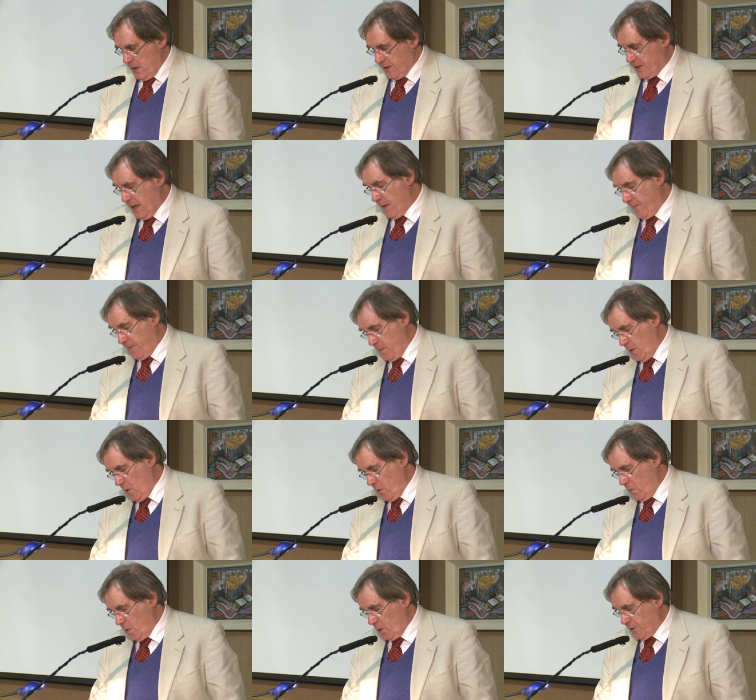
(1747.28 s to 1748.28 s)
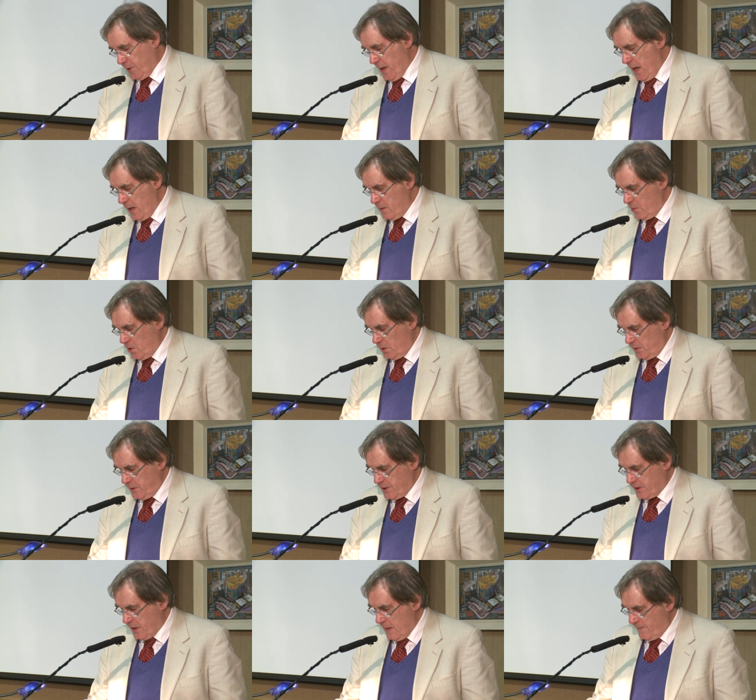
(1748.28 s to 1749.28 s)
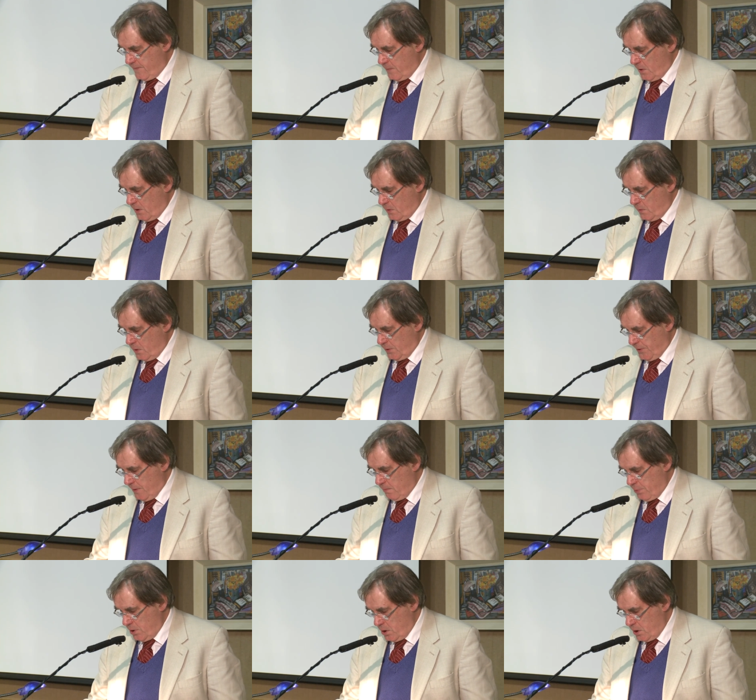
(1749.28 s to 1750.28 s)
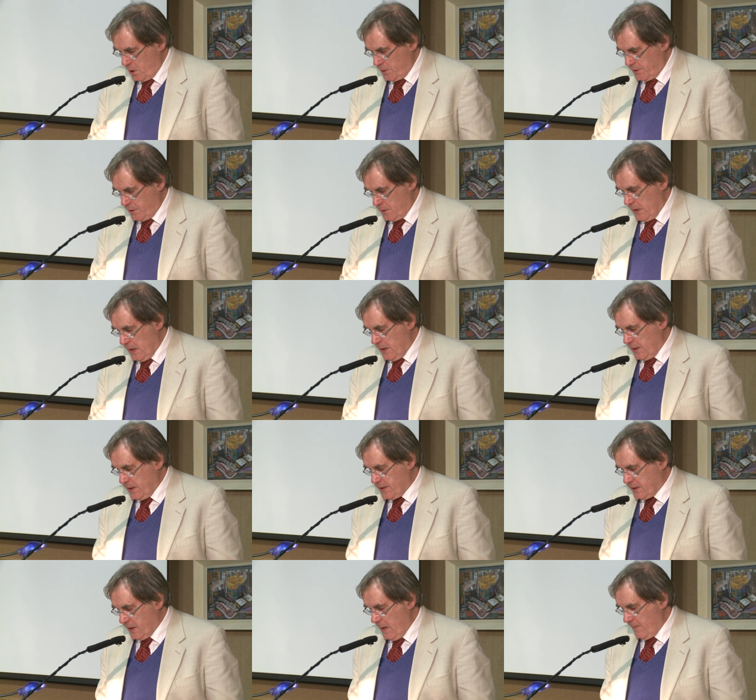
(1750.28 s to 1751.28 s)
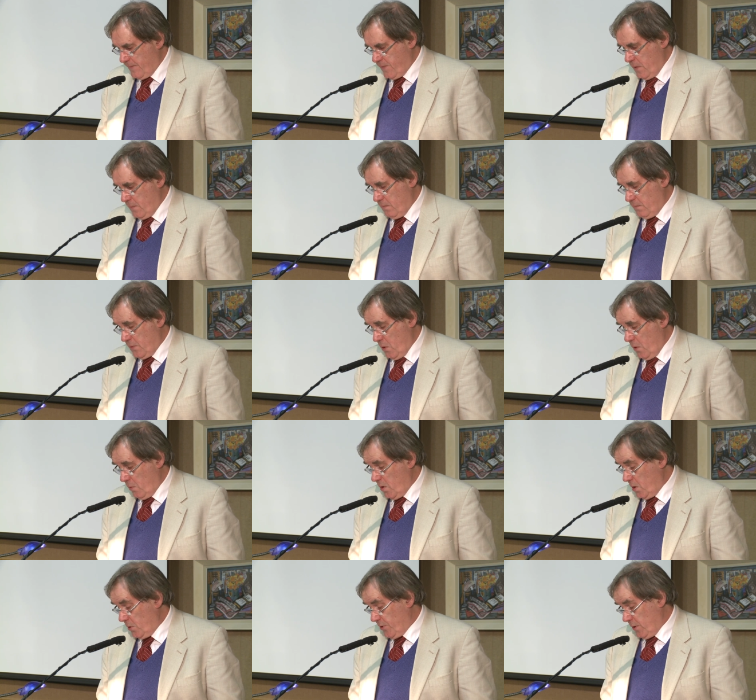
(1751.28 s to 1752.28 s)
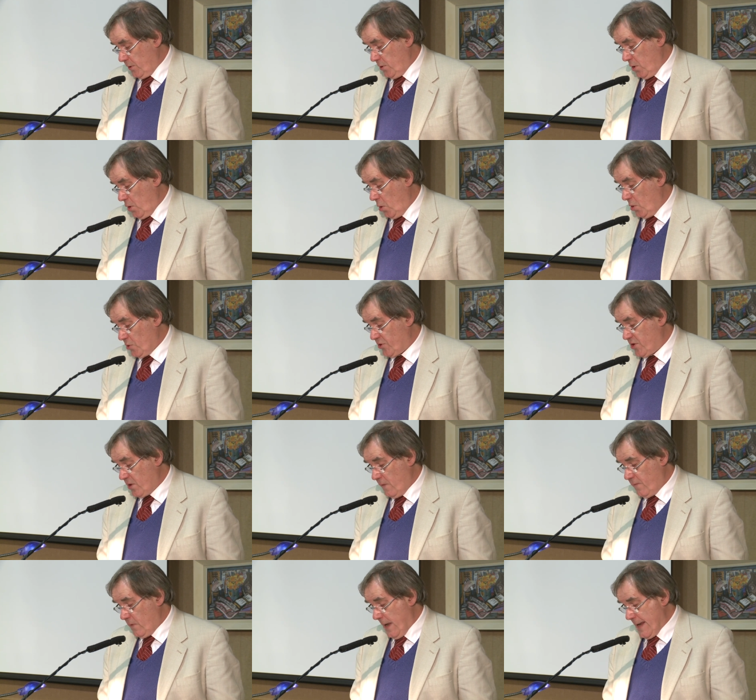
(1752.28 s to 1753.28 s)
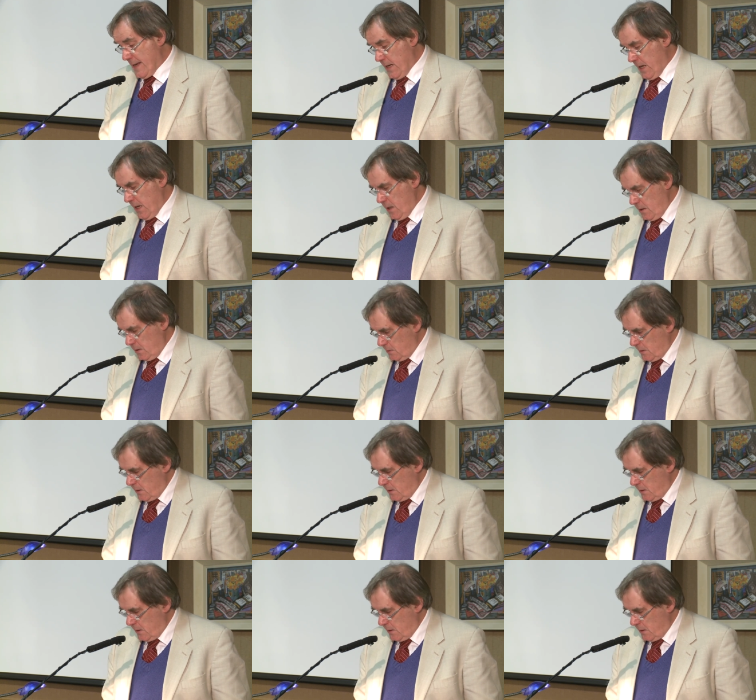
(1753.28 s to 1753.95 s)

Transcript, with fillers: ascent from lower world on animal, escape from lower world on bird, escape from lower world on horse of lightning,